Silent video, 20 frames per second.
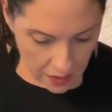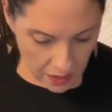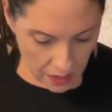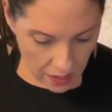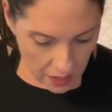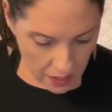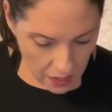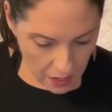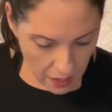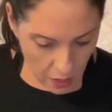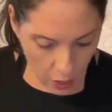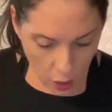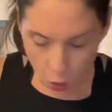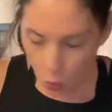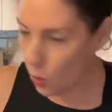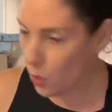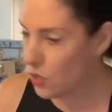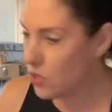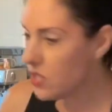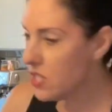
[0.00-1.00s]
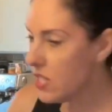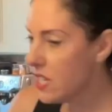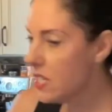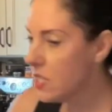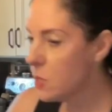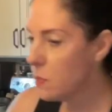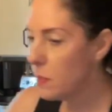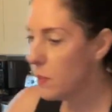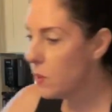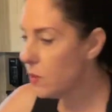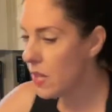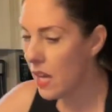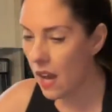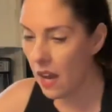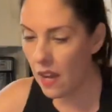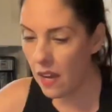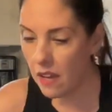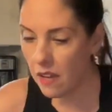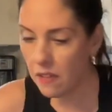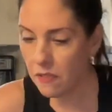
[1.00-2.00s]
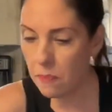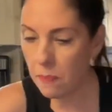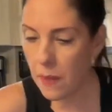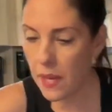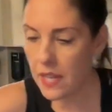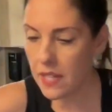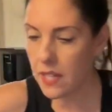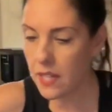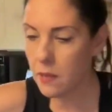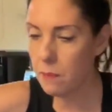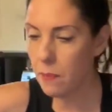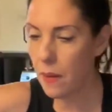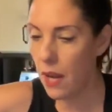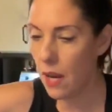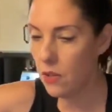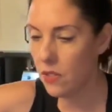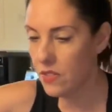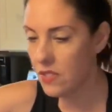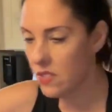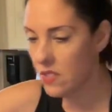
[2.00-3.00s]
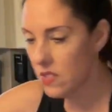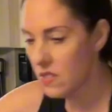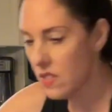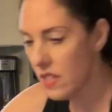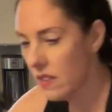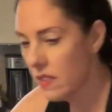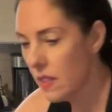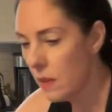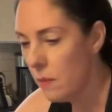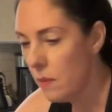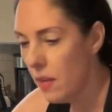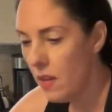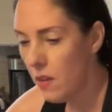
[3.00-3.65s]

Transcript: A 1/4 teaspoon of baking powder. This is Xanthan.